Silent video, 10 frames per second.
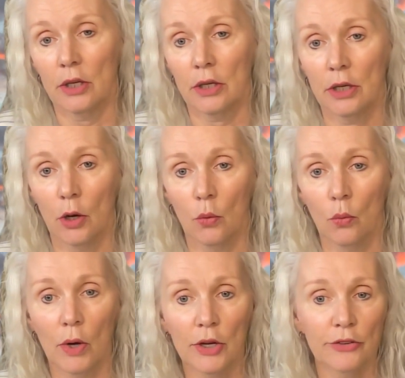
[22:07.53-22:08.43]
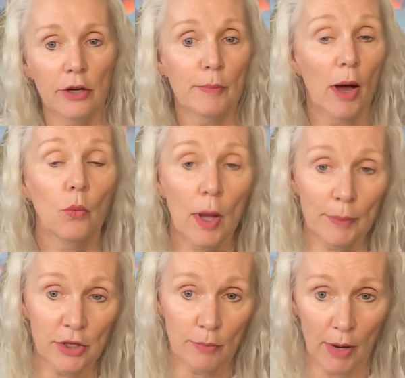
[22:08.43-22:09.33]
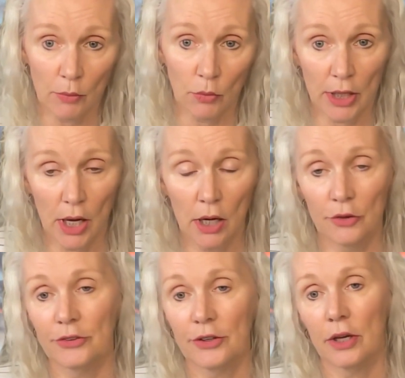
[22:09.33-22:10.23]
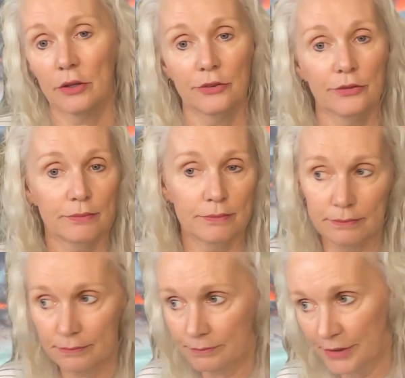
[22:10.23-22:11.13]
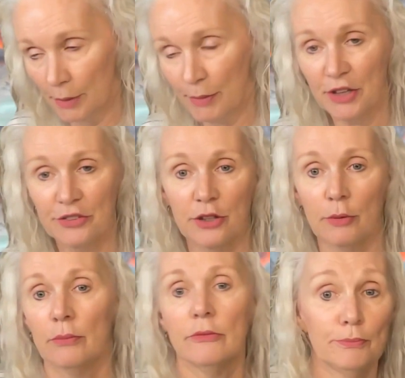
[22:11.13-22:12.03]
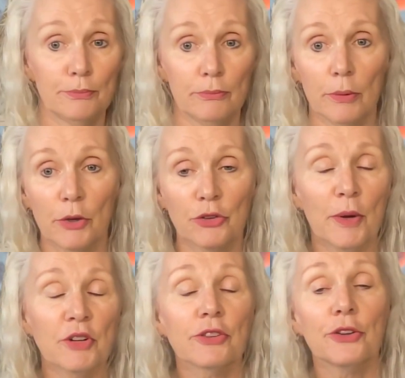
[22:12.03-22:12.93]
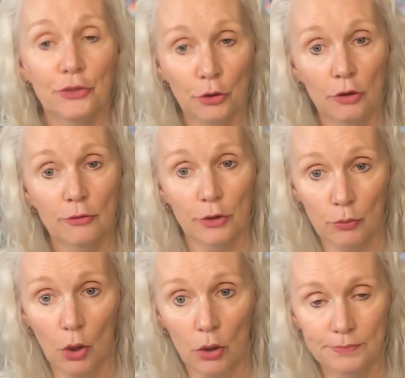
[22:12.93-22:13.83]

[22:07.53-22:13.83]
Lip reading: what is it about women you might want to hire in sales that makes them especially suited for the role?